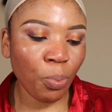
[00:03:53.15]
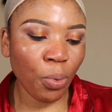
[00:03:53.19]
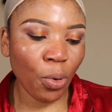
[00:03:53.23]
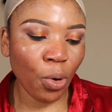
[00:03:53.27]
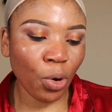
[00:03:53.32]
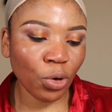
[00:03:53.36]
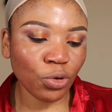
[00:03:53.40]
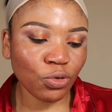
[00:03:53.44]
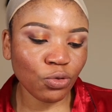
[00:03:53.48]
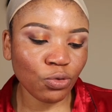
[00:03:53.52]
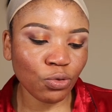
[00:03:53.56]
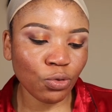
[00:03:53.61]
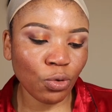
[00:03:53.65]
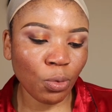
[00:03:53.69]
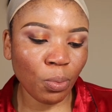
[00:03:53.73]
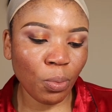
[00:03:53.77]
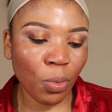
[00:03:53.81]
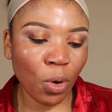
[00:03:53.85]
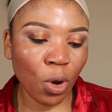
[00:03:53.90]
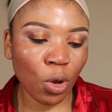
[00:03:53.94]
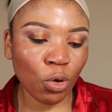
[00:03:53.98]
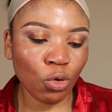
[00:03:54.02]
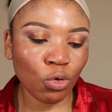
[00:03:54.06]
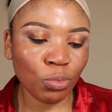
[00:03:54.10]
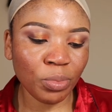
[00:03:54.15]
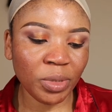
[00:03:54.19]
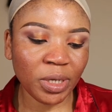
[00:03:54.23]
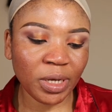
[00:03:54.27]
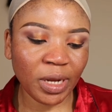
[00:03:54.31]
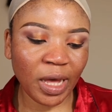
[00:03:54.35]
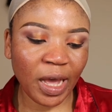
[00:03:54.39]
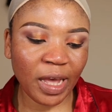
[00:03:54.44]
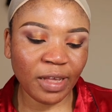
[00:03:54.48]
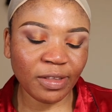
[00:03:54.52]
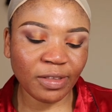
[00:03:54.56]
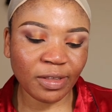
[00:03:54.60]
Pores No More
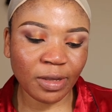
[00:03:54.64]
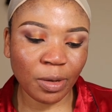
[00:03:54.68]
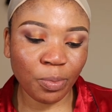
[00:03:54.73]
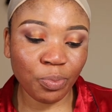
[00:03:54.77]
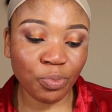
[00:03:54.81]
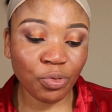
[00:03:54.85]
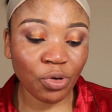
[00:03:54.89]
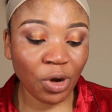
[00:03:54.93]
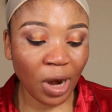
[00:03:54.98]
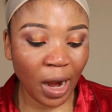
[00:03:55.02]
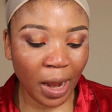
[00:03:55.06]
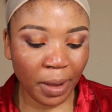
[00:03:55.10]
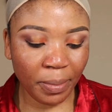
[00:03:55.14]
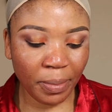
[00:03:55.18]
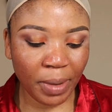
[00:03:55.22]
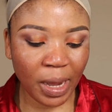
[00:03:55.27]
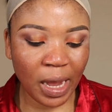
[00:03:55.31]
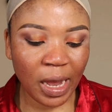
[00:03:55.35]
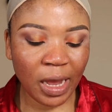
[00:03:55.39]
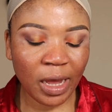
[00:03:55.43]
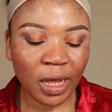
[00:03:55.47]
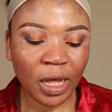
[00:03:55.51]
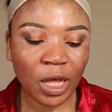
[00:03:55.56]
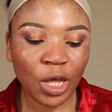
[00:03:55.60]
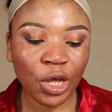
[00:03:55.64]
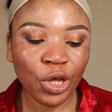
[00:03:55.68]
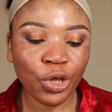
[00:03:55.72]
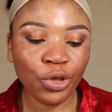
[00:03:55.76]
Luminizer Primer.